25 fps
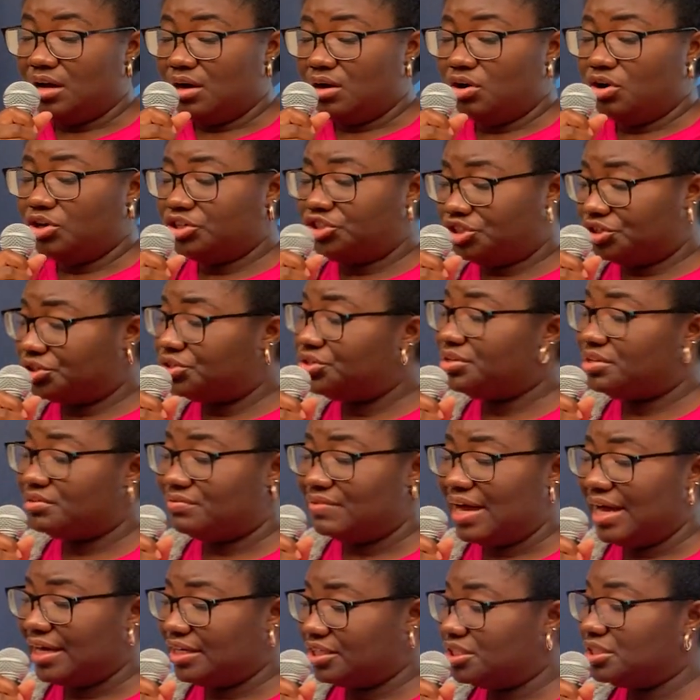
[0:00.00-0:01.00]
Or she could have
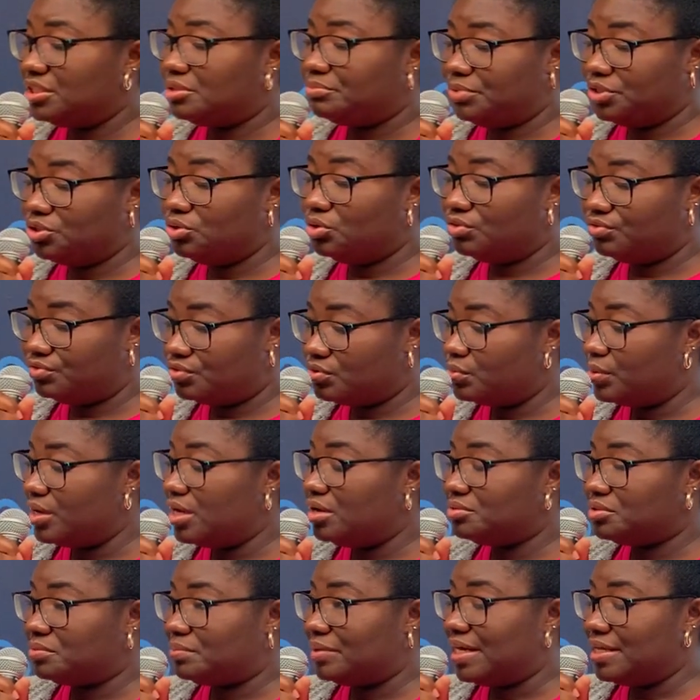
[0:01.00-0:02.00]
actually been
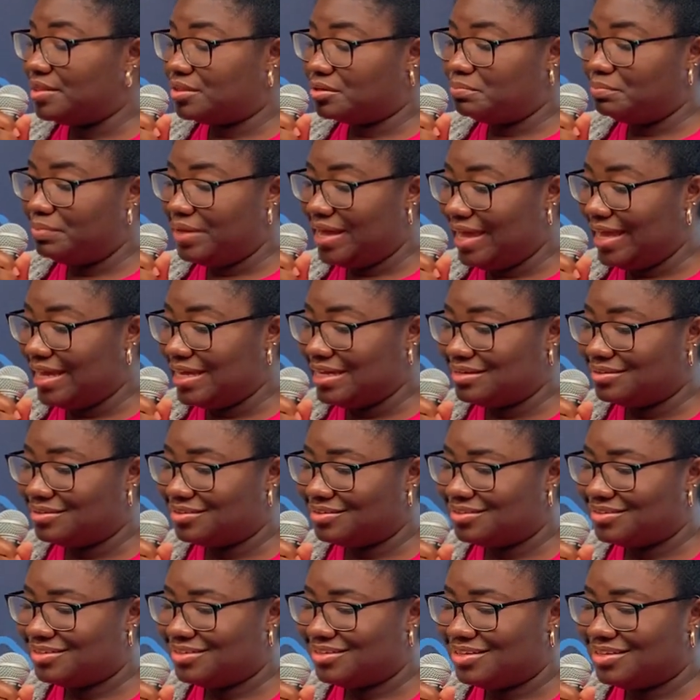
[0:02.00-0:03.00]
overwhelmed by the
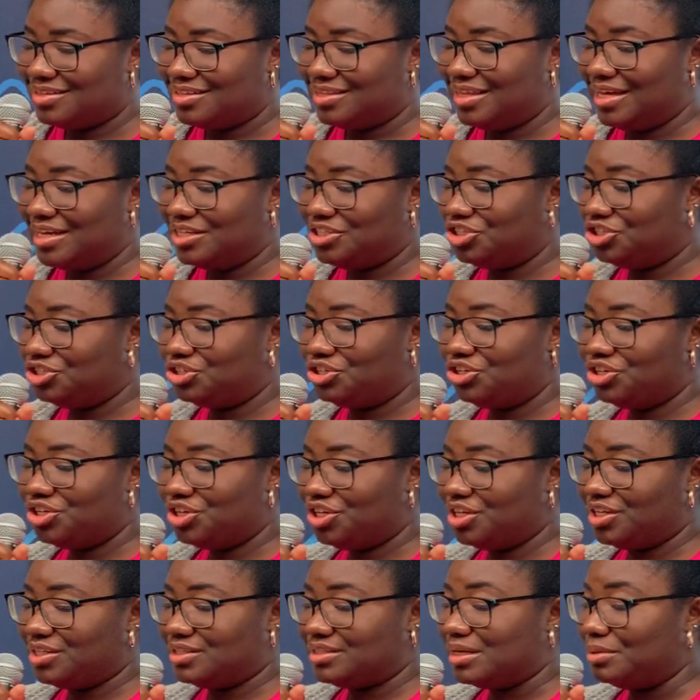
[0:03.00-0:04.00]
pain that she
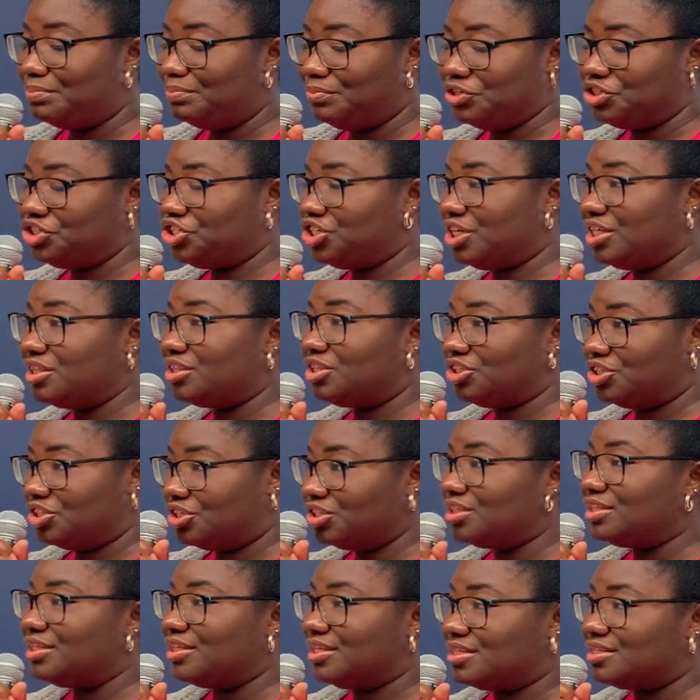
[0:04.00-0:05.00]
couldn't appreciate the
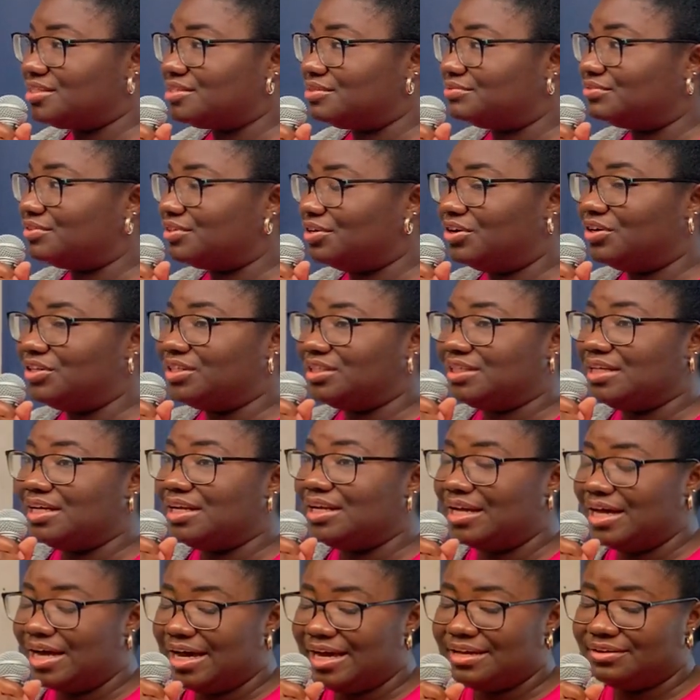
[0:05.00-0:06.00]
goodness of God in her
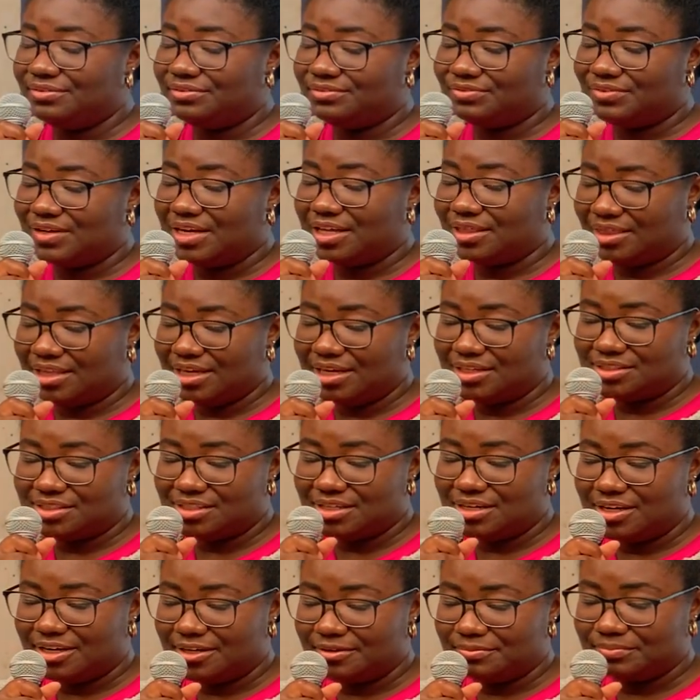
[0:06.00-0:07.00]
life at that
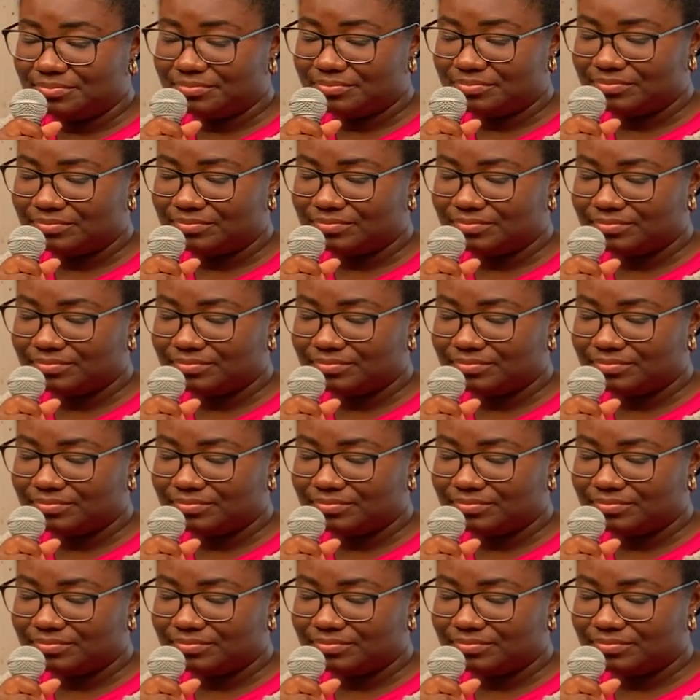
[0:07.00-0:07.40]
time.